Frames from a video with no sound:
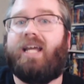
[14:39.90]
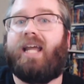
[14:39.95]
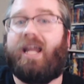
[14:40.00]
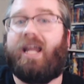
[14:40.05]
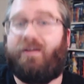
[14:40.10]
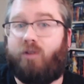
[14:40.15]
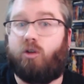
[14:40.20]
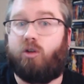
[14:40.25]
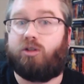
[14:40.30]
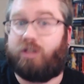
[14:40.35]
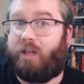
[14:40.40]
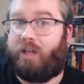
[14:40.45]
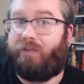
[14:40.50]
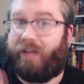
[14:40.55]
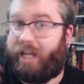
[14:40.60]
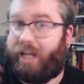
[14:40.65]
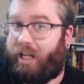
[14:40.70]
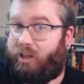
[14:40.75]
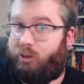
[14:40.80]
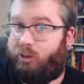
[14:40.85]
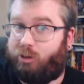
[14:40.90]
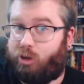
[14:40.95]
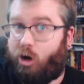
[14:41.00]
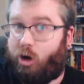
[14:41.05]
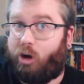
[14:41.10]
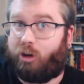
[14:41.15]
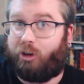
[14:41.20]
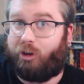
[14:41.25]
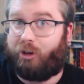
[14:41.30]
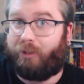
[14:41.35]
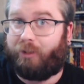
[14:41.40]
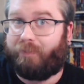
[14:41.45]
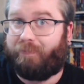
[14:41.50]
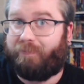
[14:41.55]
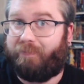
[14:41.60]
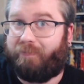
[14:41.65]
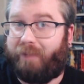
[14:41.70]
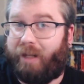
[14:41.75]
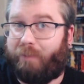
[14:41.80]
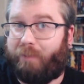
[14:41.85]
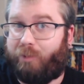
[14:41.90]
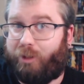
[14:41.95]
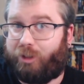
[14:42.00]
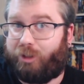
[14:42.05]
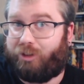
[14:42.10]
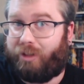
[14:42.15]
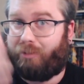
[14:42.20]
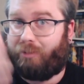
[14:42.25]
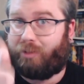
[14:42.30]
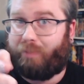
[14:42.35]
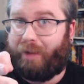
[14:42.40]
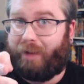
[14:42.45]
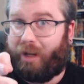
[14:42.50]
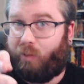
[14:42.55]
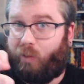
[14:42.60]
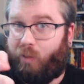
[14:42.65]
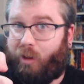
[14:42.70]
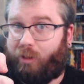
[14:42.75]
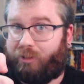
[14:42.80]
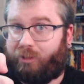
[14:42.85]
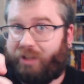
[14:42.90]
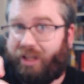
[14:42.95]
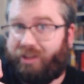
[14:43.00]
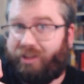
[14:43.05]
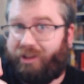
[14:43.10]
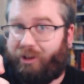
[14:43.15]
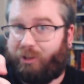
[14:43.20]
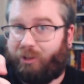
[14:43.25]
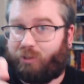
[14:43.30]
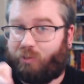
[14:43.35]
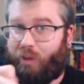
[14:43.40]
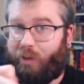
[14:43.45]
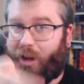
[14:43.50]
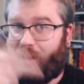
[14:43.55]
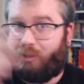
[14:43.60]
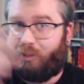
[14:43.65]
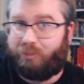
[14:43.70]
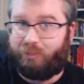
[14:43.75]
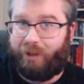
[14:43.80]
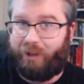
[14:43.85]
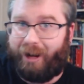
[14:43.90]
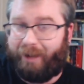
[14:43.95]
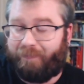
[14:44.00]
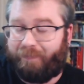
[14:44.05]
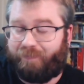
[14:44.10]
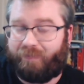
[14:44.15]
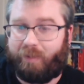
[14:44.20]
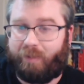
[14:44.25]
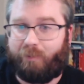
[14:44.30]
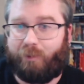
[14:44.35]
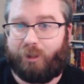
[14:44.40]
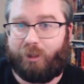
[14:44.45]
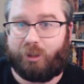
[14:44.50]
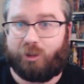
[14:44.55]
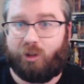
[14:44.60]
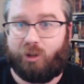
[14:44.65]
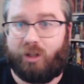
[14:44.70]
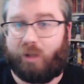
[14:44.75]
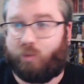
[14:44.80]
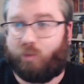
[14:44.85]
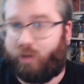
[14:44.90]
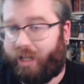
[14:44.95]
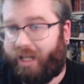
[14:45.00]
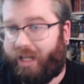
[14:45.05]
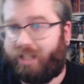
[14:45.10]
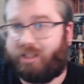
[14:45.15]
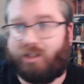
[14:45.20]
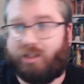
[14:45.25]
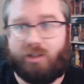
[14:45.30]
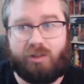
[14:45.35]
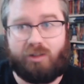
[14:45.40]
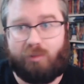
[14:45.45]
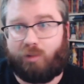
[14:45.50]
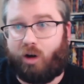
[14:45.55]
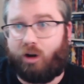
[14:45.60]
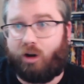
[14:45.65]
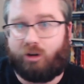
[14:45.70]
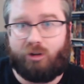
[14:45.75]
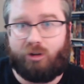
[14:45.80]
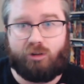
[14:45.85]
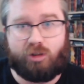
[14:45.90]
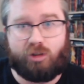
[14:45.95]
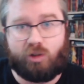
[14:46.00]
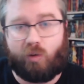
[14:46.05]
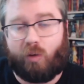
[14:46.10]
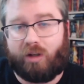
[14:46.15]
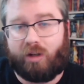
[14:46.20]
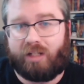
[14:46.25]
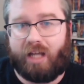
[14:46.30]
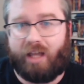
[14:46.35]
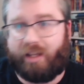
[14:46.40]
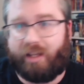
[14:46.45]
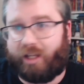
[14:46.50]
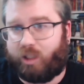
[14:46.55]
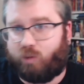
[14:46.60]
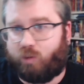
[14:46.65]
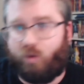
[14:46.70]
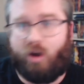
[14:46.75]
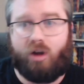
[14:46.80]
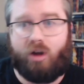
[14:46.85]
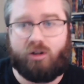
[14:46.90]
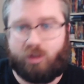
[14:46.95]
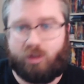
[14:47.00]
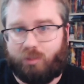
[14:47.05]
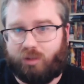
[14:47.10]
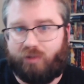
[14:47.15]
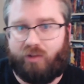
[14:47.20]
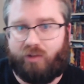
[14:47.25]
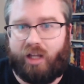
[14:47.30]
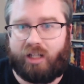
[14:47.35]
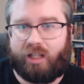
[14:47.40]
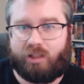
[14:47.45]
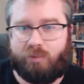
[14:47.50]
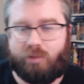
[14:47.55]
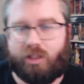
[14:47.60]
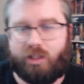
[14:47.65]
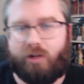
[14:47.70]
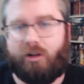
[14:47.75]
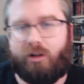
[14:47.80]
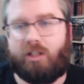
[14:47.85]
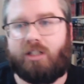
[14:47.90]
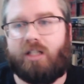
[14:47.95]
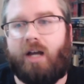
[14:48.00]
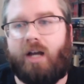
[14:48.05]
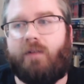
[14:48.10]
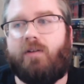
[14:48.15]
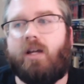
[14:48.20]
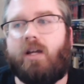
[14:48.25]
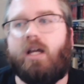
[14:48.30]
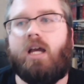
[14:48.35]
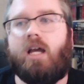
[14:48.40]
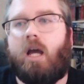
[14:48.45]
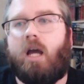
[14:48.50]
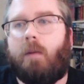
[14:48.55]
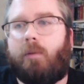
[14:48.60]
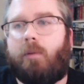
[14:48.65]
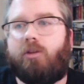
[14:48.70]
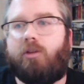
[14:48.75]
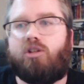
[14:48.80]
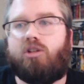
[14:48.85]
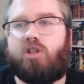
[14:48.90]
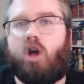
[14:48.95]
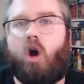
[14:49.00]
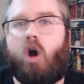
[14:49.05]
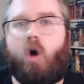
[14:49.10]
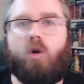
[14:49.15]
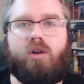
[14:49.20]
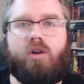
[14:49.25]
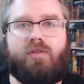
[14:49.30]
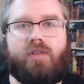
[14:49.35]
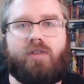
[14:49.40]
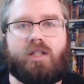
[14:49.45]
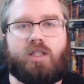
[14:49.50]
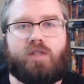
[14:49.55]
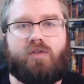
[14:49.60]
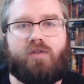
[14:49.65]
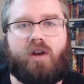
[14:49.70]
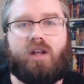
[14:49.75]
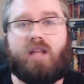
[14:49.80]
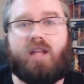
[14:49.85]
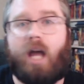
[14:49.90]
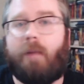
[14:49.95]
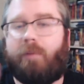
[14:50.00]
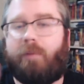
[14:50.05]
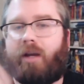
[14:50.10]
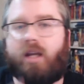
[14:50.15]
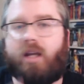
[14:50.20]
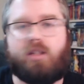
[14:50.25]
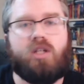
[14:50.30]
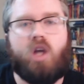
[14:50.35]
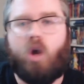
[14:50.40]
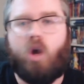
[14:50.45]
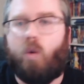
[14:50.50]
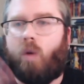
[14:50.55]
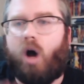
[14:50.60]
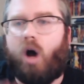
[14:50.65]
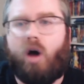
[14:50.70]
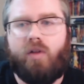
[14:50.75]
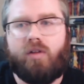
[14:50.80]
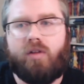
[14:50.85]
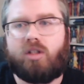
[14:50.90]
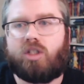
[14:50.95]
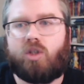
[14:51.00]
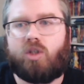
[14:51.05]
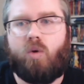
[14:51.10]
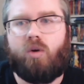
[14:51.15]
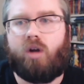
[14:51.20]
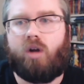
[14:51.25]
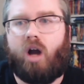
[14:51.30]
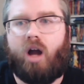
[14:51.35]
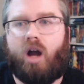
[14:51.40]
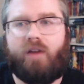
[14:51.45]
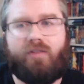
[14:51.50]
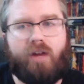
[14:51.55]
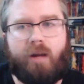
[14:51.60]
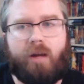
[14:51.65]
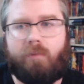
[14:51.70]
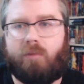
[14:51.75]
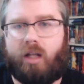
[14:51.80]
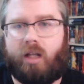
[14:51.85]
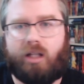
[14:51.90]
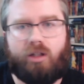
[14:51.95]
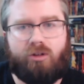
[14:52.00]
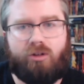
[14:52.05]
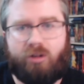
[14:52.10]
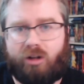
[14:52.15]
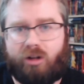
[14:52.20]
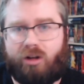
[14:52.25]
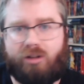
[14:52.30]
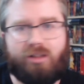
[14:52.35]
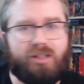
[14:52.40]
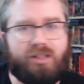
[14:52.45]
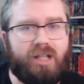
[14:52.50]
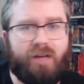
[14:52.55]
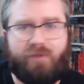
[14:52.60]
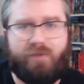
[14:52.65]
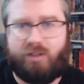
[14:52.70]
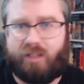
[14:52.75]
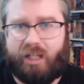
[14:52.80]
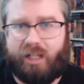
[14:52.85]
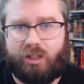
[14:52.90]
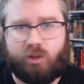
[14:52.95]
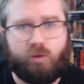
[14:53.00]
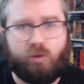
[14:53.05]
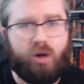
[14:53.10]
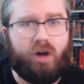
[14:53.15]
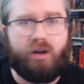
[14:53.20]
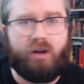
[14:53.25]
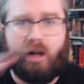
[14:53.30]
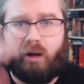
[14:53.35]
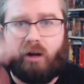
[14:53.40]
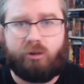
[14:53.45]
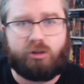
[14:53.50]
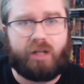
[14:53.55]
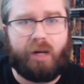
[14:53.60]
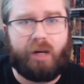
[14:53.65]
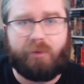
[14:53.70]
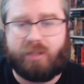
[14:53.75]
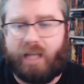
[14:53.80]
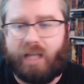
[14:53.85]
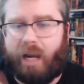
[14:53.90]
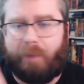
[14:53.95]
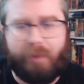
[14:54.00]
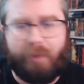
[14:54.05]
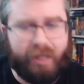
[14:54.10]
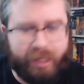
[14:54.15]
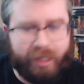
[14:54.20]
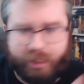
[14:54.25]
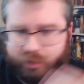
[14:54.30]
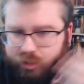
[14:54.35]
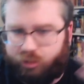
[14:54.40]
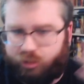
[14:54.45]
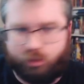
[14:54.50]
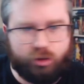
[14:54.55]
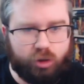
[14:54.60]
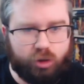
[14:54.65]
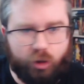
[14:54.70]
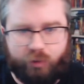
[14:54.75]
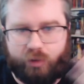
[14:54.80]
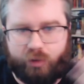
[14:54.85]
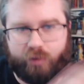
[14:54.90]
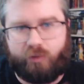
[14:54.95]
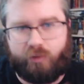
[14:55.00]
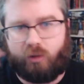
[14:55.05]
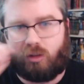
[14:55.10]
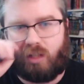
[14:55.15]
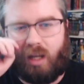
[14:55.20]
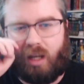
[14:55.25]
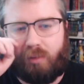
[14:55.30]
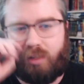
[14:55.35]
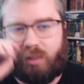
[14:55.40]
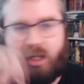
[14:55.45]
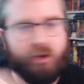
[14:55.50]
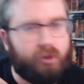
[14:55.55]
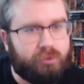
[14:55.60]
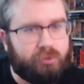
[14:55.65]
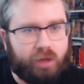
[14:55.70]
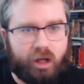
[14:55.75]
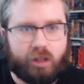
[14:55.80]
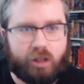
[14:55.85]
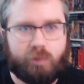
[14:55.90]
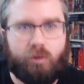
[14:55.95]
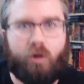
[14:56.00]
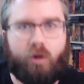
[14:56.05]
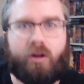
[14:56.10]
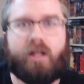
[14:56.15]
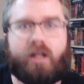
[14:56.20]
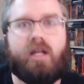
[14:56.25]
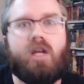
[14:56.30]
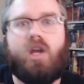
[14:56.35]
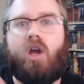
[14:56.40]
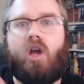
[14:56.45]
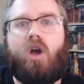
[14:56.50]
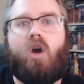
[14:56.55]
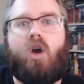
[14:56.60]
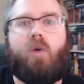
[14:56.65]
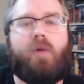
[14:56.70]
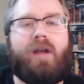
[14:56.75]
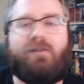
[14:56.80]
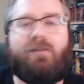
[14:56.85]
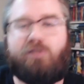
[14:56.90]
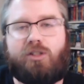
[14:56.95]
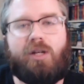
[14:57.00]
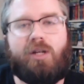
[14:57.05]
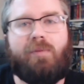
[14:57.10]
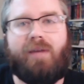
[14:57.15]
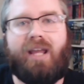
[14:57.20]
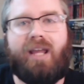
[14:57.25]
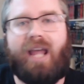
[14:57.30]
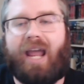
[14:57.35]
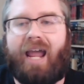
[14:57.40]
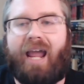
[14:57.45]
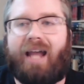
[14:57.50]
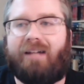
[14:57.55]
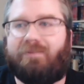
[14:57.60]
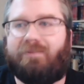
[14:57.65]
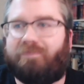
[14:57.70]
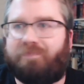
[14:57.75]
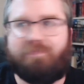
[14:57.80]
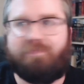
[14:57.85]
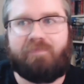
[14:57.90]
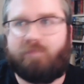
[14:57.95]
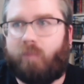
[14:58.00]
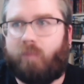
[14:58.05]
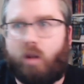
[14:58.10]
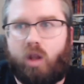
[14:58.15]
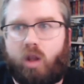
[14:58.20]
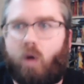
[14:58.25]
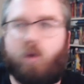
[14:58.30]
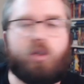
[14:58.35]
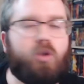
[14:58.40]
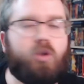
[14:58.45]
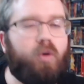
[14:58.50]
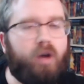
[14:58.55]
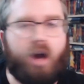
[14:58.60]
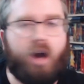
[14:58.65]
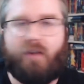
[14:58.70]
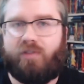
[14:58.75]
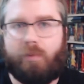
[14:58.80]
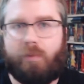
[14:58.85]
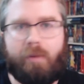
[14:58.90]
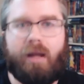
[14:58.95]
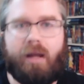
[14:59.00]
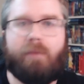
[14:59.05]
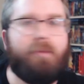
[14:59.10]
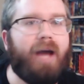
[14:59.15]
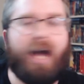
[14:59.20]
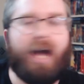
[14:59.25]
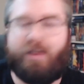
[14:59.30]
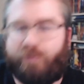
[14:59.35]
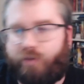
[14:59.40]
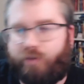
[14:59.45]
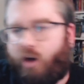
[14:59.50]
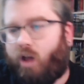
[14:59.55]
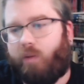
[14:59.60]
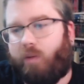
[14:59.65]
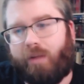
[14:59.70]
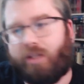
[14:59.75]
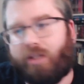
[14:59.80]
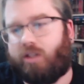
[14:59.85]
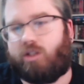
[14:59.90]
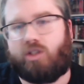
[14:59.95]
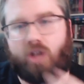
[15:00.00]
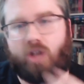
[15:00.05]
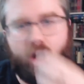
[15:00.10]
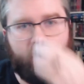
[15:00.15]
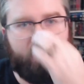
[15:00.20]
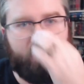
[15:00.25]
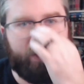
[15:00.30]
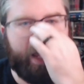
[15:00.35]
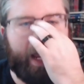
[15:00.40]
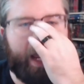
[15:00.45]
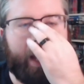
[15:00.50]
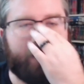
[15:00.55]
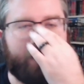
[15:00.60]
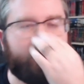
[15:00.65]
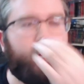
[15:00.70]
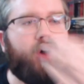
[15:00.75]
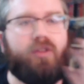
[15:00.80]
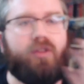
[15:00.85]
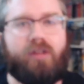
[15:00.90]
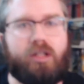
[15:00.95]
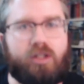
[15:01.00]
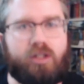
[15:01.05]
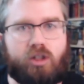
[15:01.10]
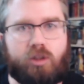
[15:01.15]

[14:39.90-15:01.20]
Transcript: even though it's definitely got a little darker, and I'm pretty sure that was Amanda Waller at the end there as well, right? I'm pretty sure, like, we're getting some darker storytelling as well in terms of, like, some serious stuff. But the tone of this is very light because while all this is going on of him, like, learning all this stuff and seeing Jor-El and understanding what's happening, gets the suit for the first time, seeing Krypton exploding, we have Jimmy and Lois going off the beaten path following this tunnel that has all these